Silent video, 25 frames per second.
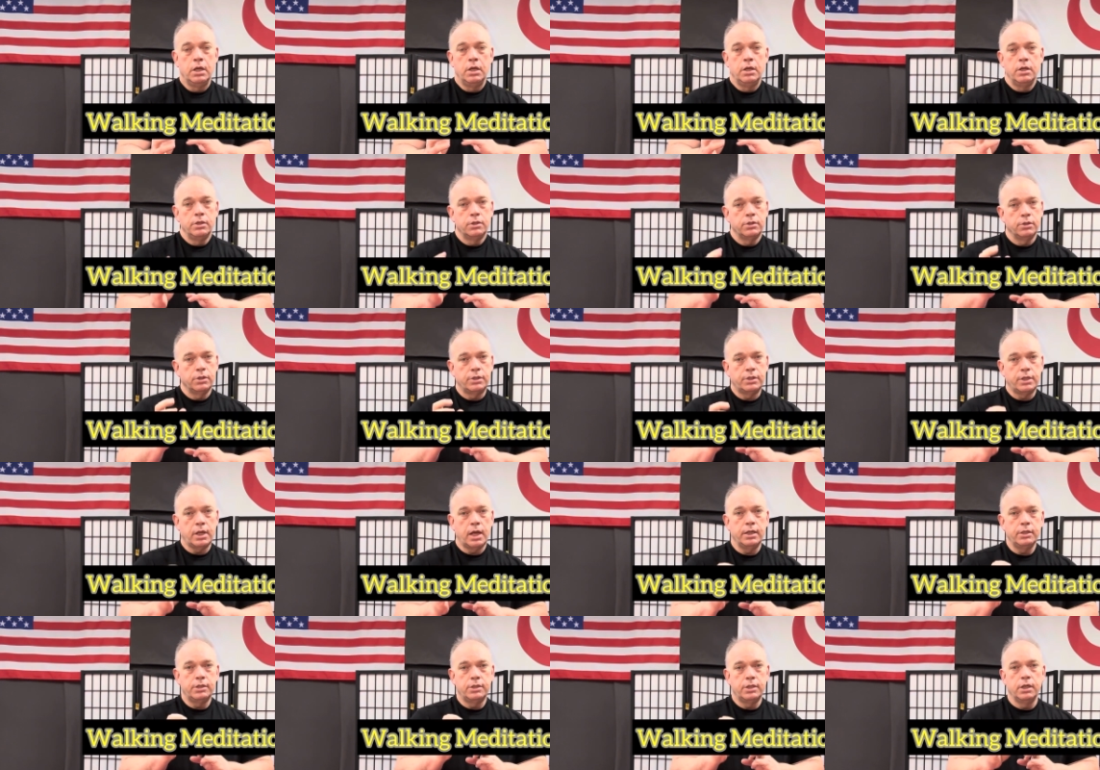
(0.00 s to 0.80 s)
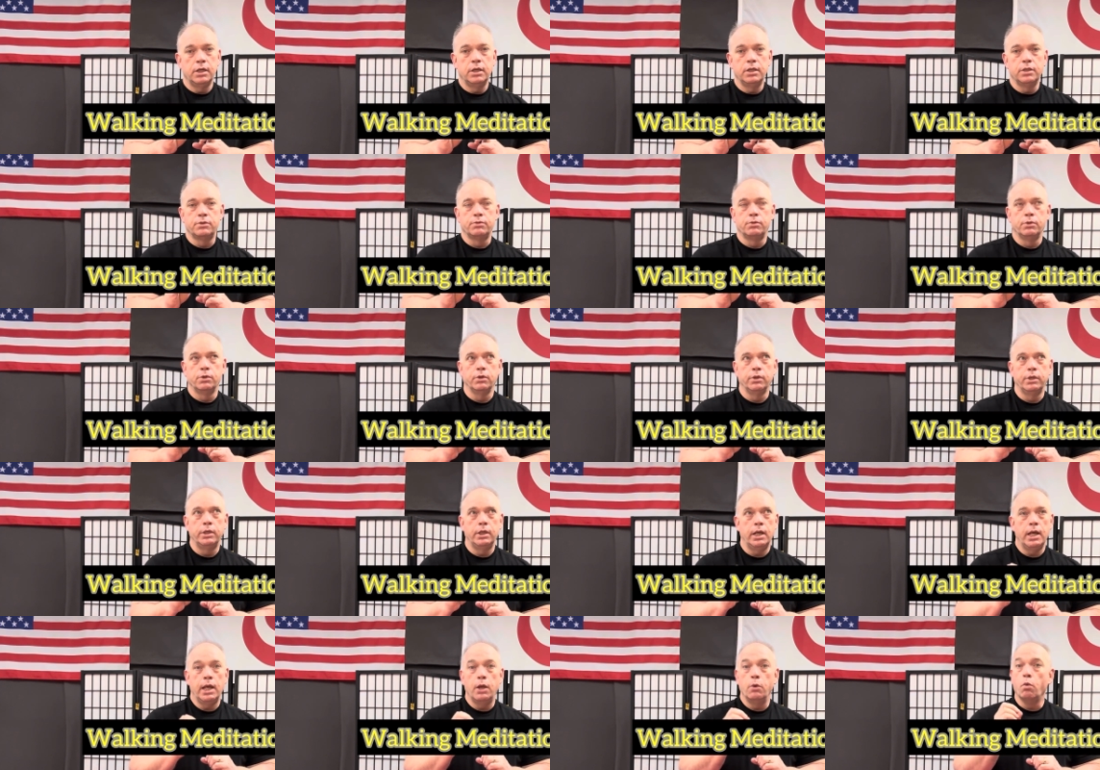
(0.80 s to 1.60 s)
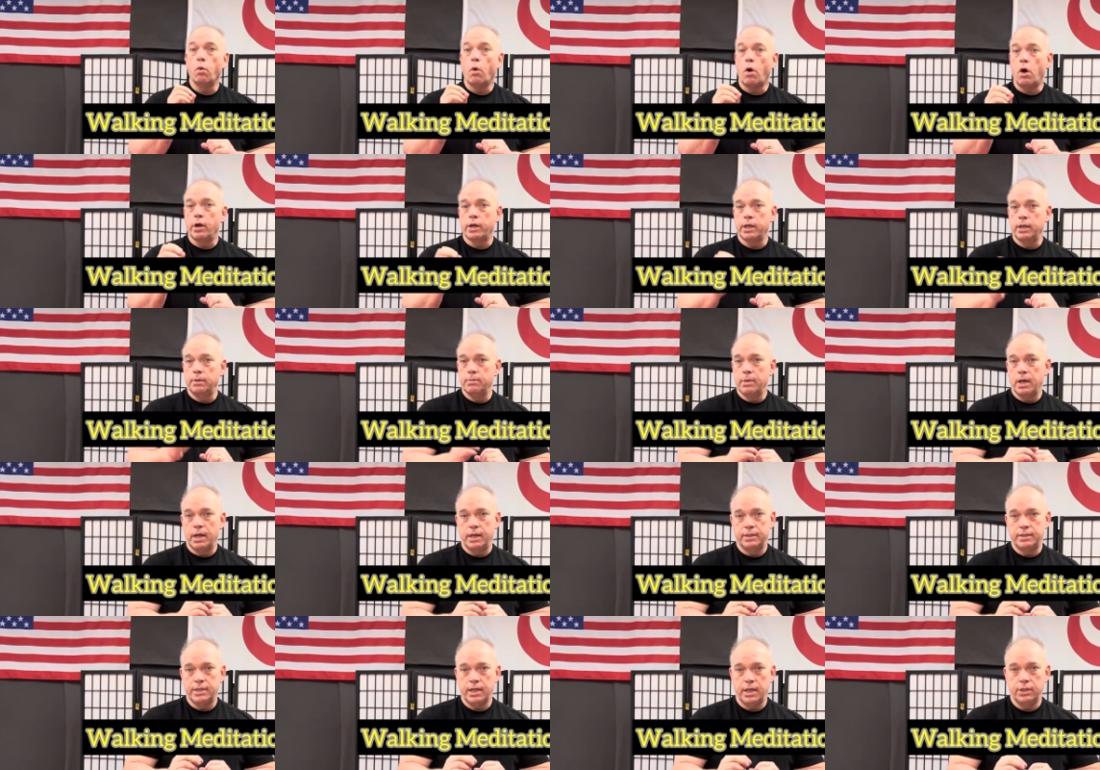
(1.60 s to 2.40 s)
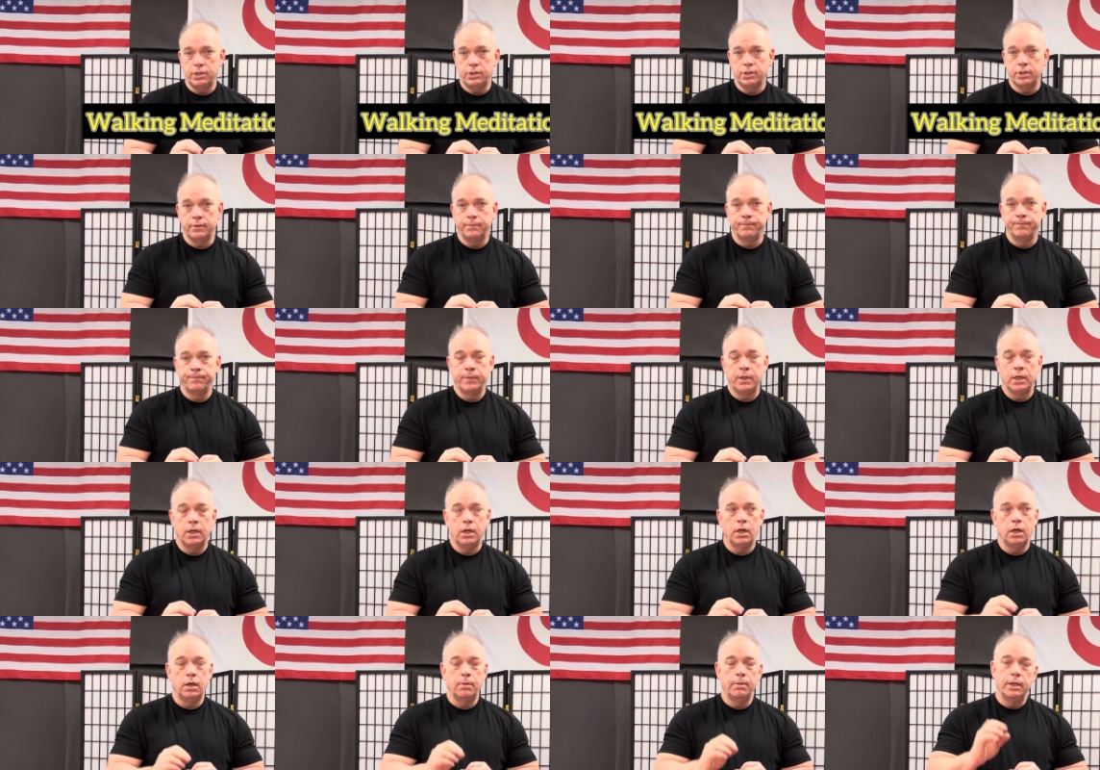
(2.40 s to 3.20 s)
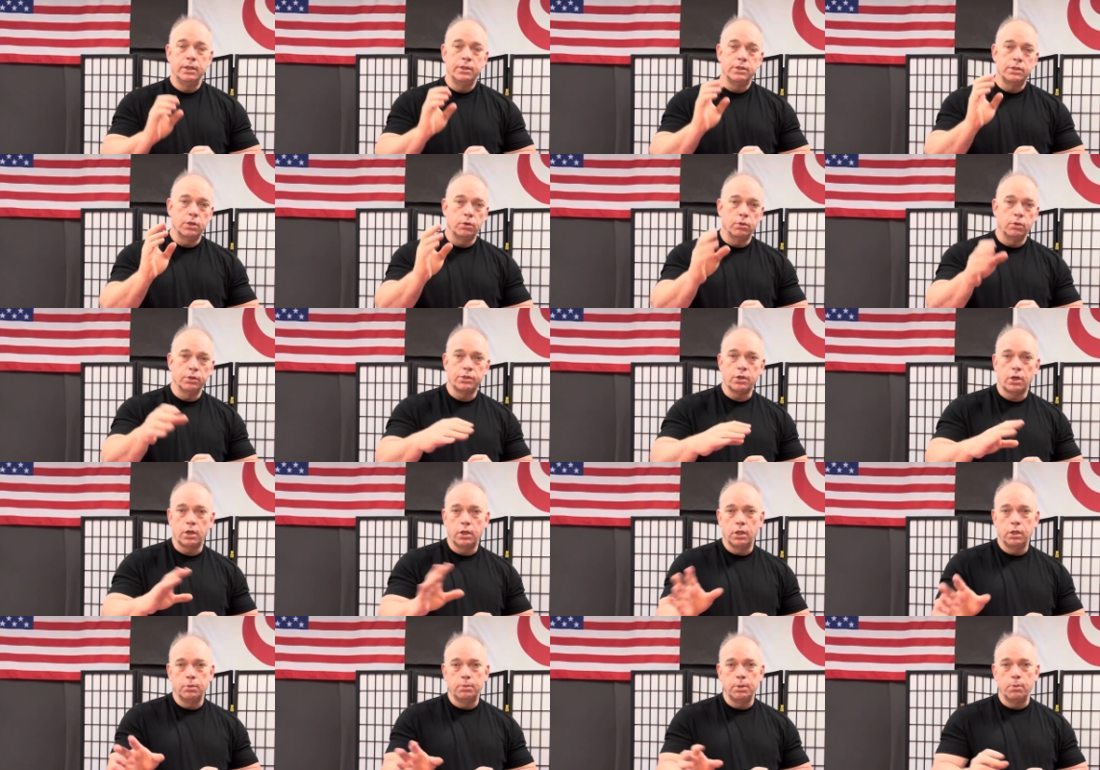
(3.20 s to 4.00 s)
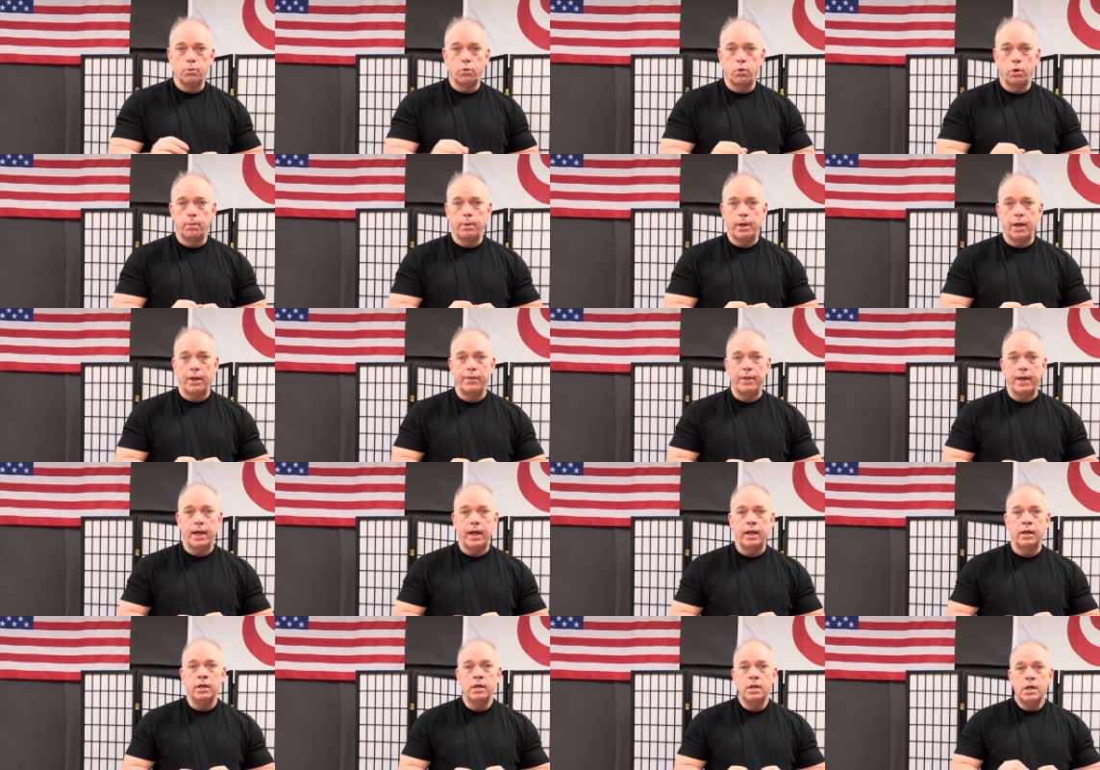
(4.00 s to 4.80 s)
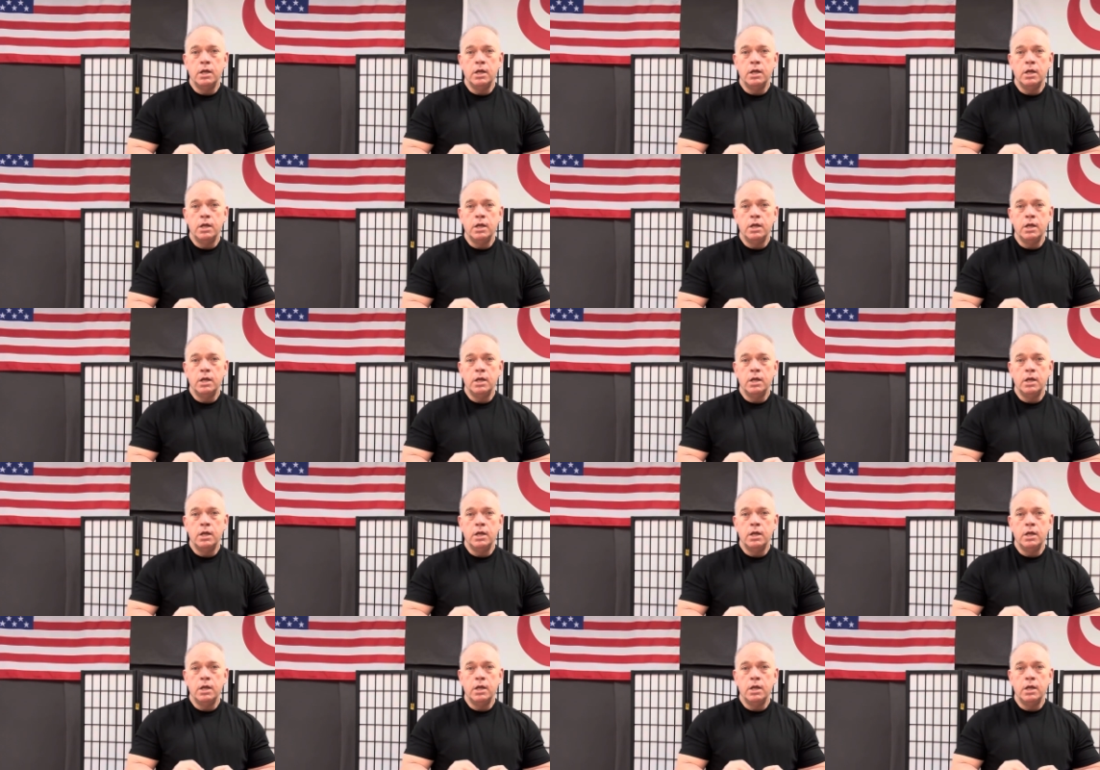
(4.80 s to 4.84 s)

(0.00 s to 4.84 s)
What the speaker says: So Sanchin is really a walking meditation. And so we'll talk a little bit more about that.